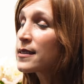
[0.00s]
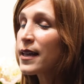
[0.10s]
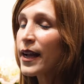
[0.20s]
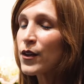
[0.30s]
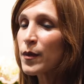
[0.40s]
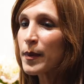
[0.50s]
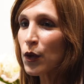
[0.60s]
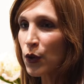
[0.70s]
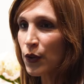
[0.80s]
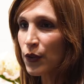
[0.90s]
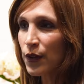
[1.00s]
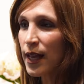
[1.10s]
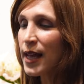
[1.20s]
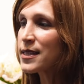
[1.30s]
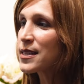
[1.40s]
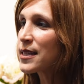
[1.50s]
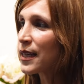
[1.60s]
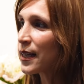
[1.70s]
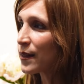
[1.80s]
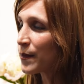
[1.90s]
a desire to be heard and
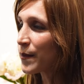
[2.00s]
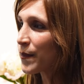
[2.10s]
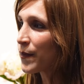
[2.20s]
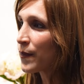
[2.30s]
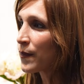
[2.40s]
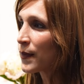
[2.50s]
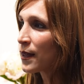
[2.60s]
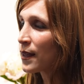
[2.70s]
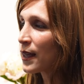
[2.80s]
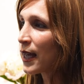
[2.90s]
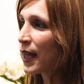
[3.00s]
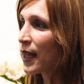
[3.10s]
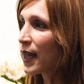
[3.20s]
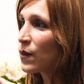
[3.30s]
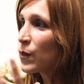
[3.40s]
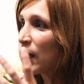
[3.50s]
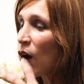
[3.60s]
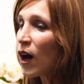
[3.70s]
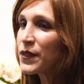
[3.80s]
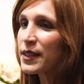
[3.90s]
seen.
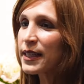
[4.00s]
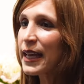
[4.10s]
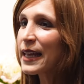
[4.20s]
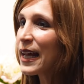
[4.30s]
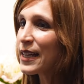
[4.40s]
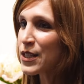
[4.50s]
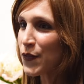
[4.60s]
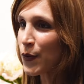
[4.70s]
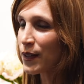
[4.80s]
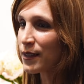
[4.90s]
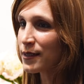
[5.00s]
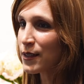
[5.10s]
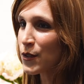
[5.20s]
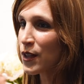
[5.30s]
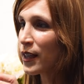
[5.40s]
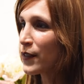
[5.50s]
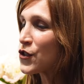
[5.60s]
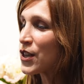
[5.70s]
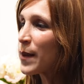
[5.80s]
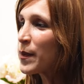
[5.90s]
And we often can't ask for it. There's a
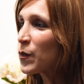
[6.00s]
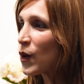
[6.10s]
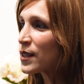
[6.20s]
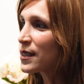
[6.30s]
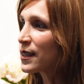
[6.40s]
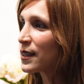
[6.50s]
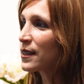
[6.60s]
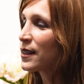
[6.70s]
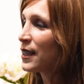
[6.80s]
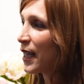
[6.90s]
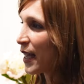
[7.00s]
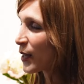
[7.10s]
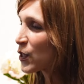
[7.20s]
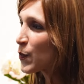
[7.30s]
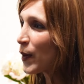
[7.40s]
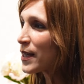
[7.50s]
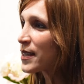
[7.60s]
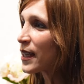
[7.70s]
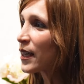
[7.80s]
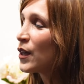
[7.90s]
lot of shame in wanting and
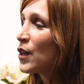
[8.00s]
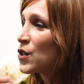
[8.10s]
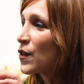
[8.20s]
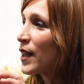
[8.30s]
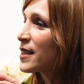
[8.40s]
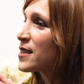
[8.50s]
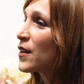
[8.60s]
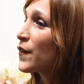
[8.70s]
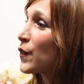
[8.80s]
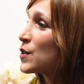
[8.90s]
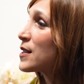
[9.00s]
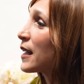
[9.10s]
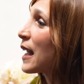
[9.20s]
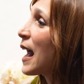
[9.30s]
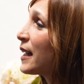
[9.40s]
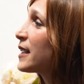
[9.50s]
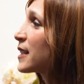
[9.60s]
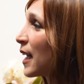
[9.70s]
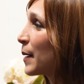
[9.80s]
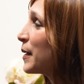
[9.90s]
expressing. So that's the first thing.
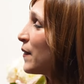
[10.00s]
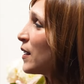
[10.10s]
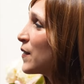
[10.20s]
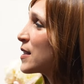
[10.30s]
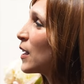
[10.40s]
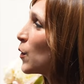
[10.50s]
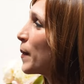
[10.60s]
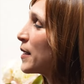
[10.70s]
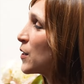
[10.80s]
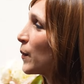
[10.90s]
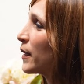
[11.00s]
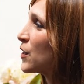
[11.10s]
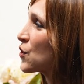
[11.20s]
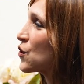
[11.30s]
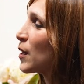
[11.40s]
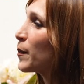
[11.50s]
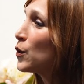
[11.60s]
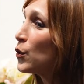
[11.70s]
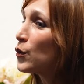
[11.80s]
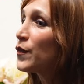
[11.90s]
Anytime, even if it's not a romantic
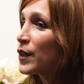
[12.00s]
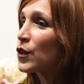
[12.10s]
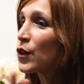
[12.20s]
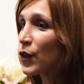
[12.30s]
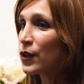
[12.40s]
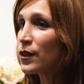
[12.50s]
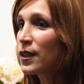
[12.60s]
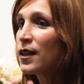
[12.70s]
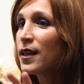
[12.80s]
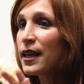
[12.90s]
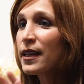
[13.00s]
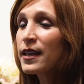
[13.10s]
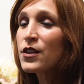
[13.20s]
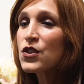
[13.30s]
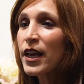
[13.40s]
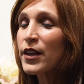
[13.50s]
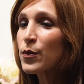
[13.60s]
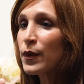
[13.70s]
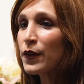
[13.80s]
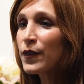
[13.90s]
relationship, you feel hurt in an
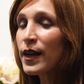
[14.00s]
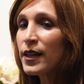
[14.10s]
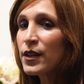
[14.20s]
exchange with a